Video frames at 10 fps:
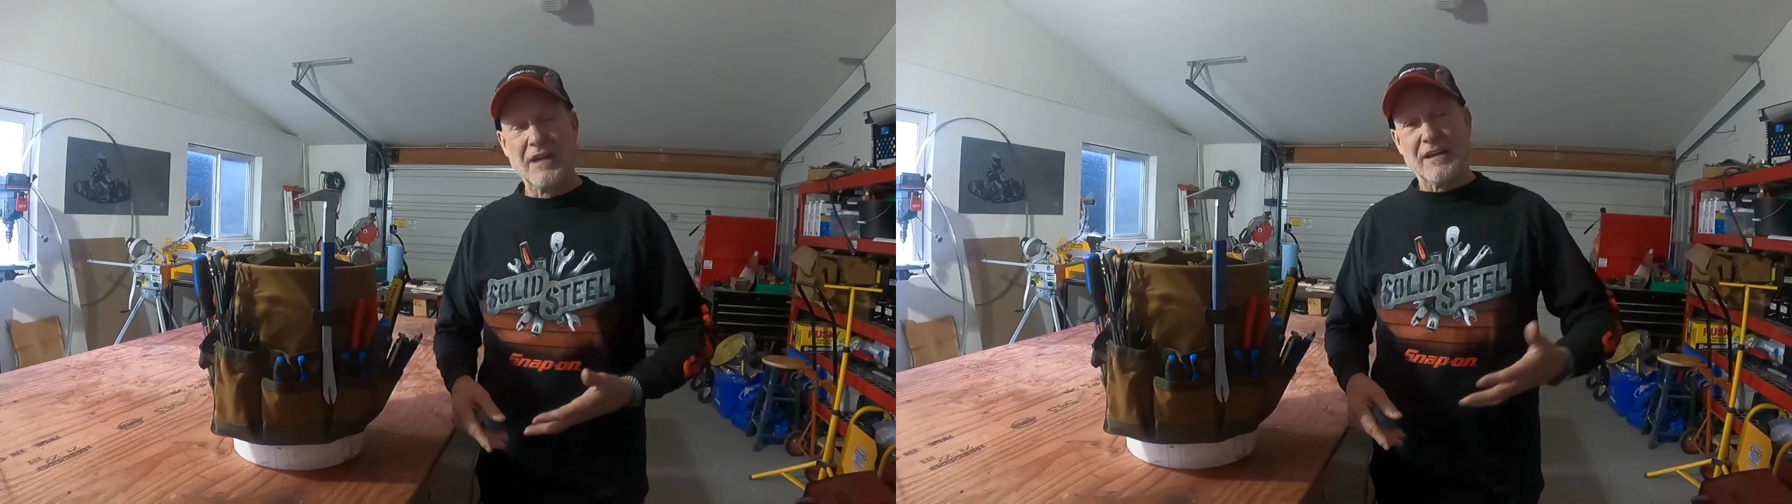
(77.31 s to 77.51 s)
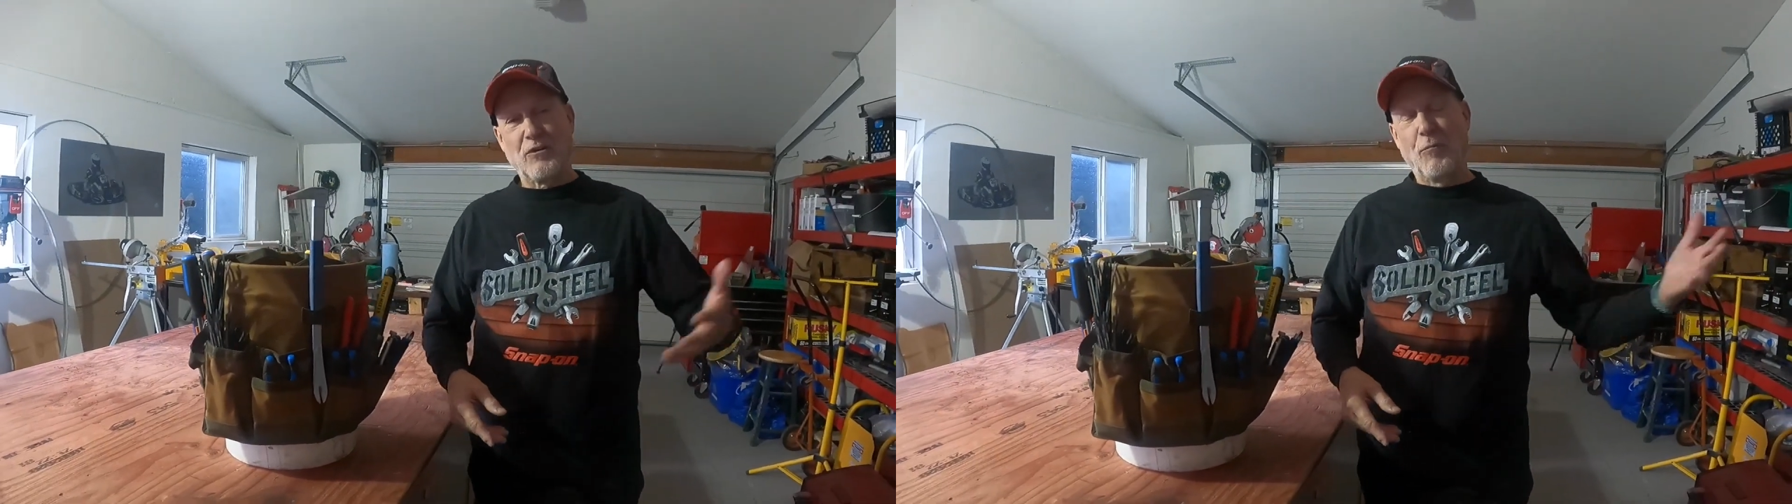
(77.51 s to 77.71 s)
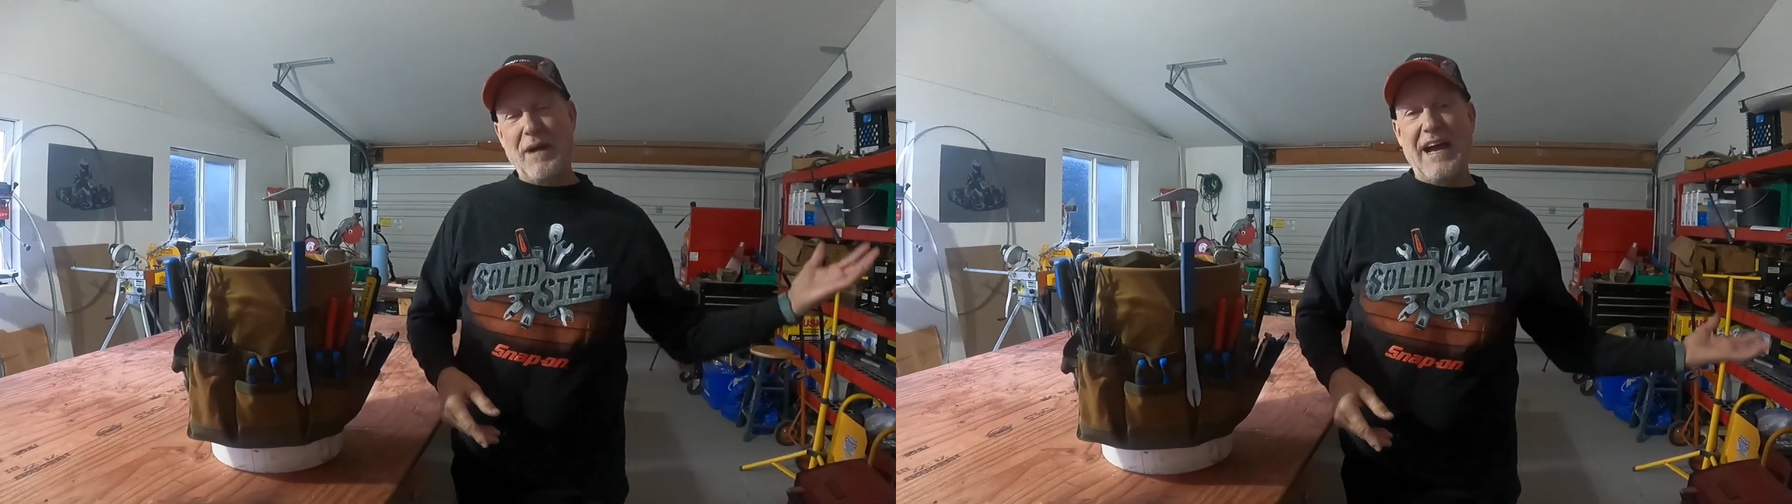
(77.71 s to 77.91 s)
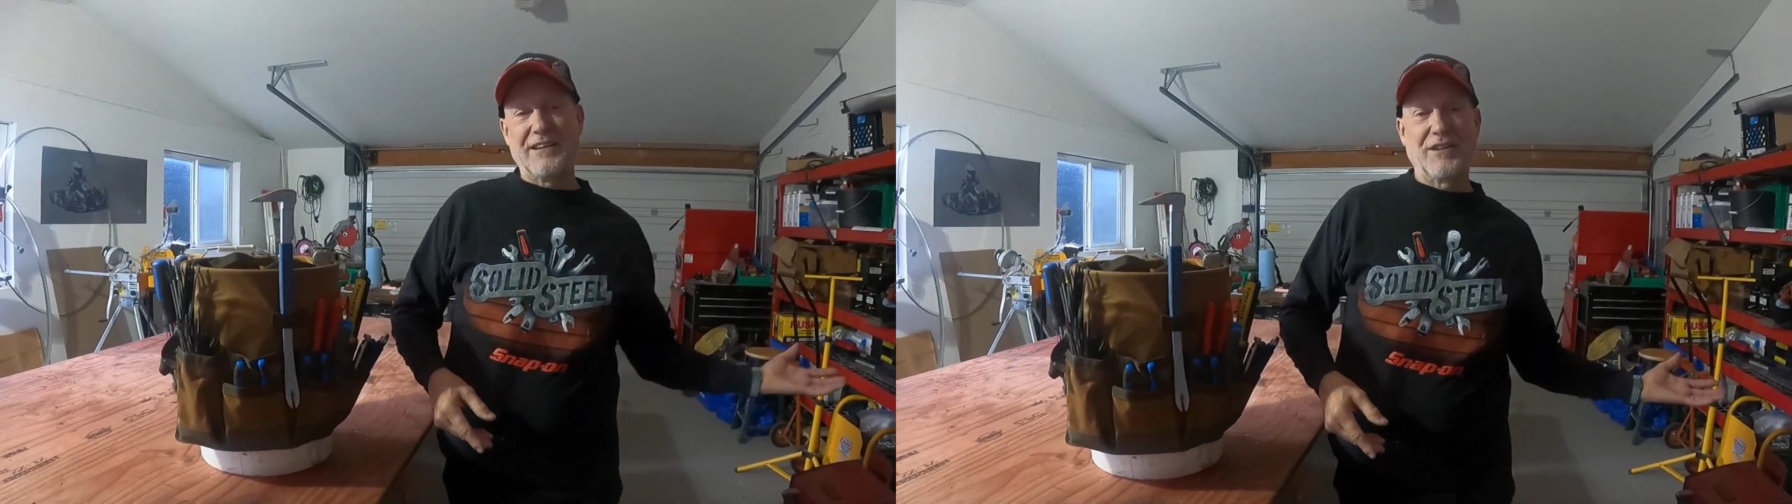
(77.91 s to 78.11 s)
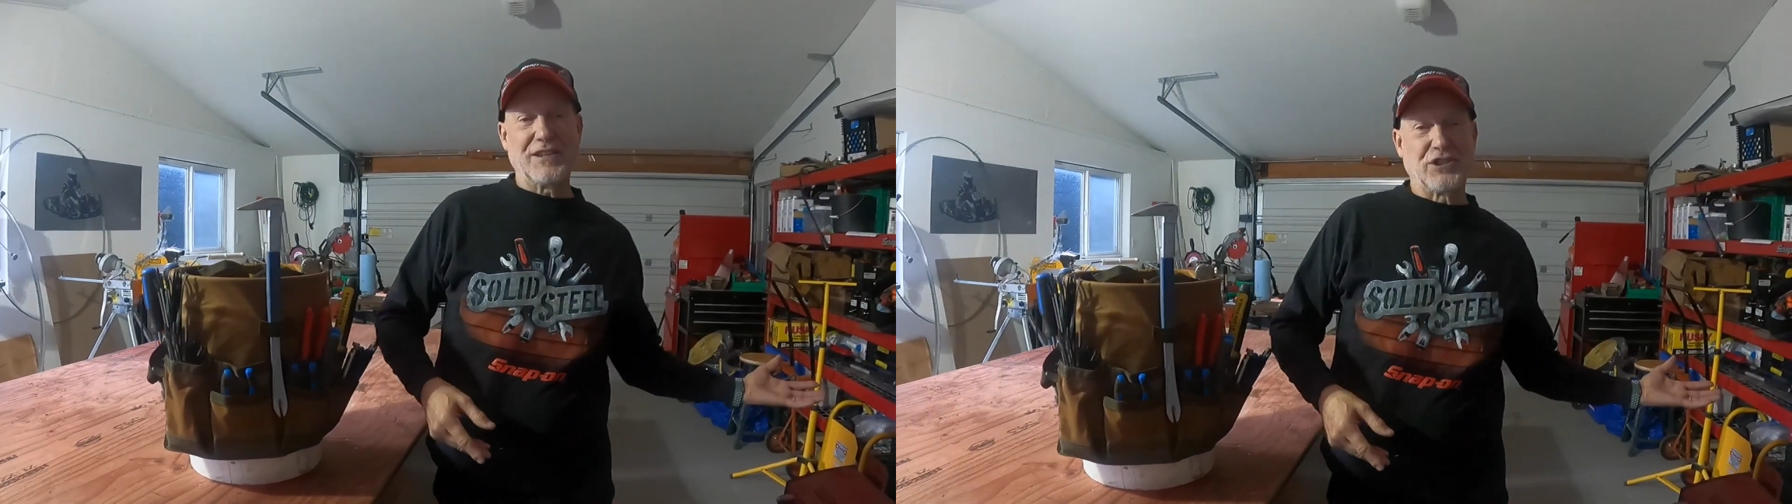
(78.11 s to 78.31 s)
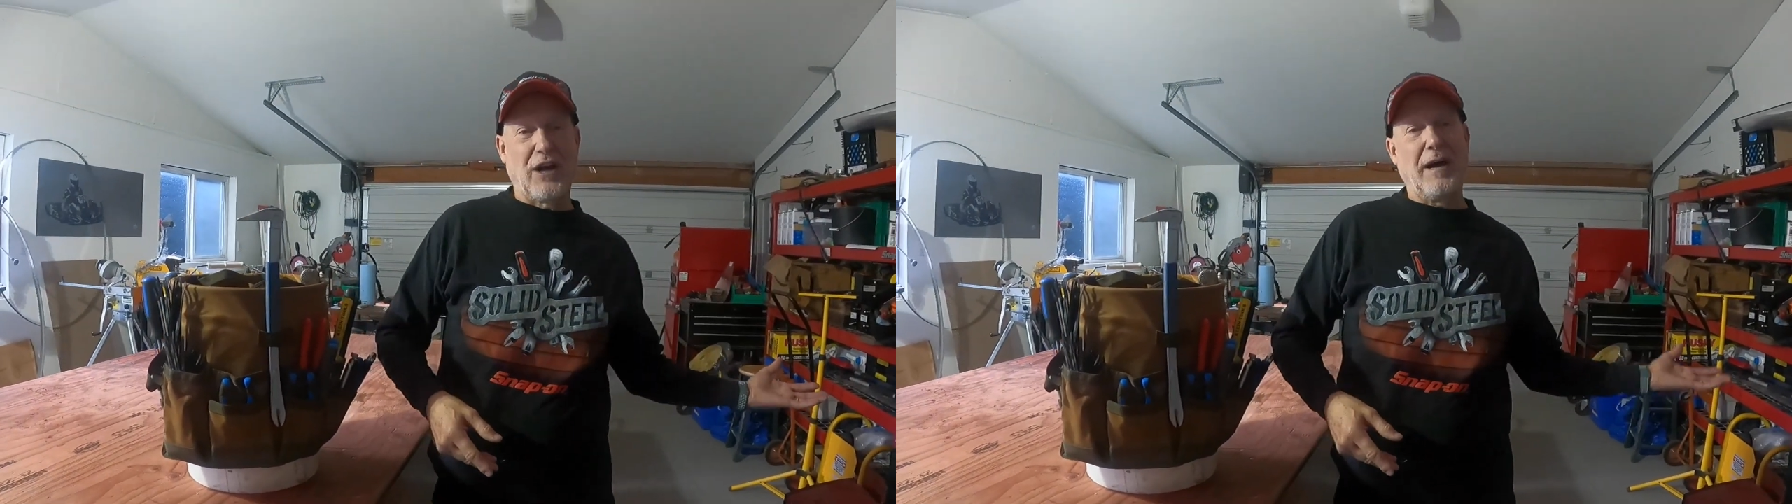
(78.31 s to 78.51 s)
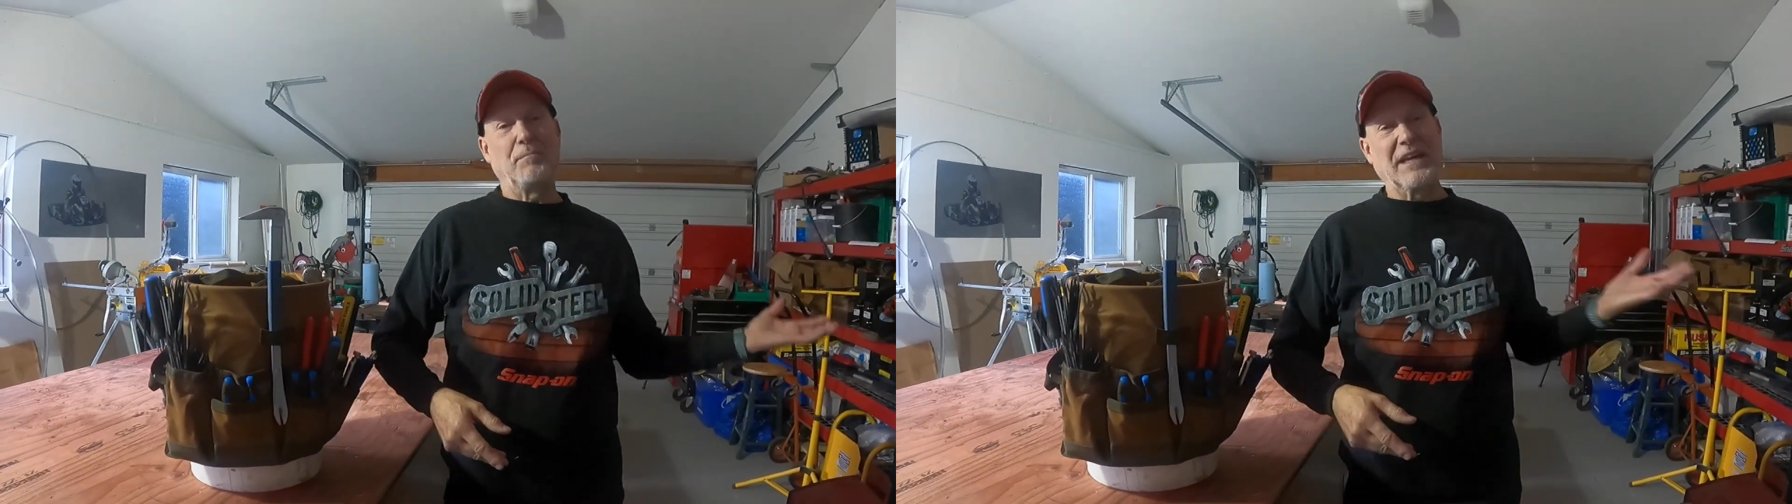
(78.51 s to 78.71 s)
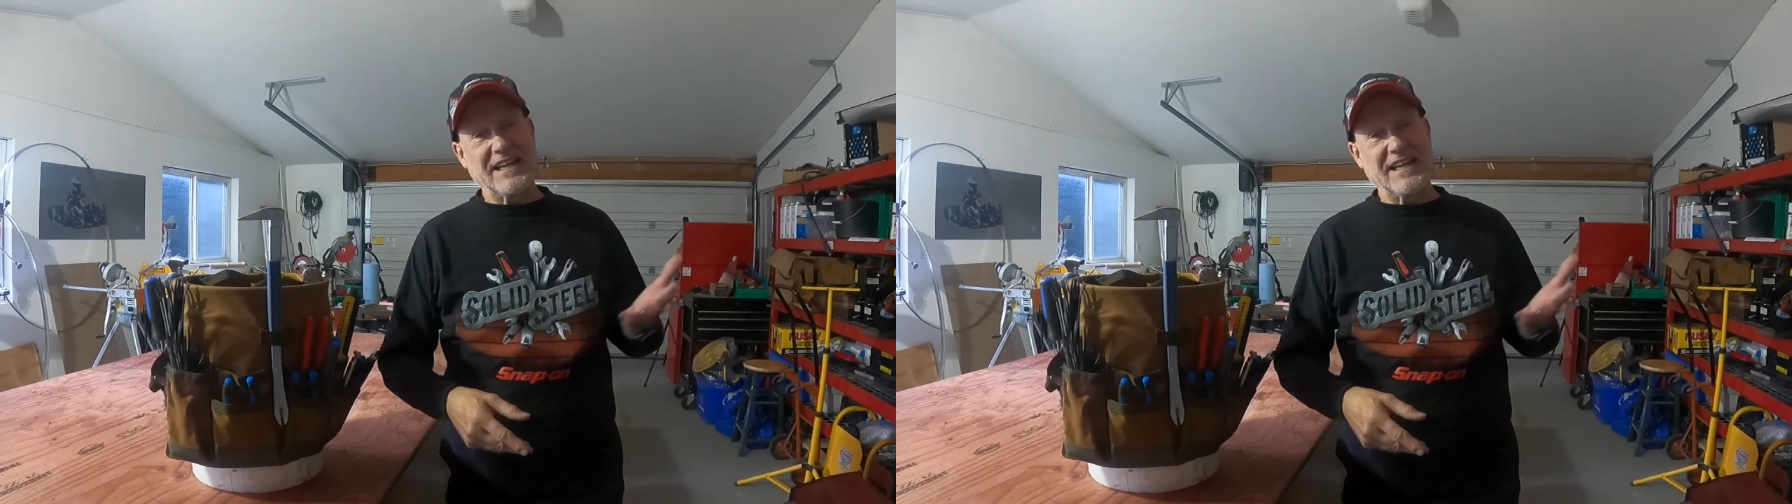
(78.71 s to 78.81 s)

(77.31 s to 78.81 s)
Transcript: go back to the shop,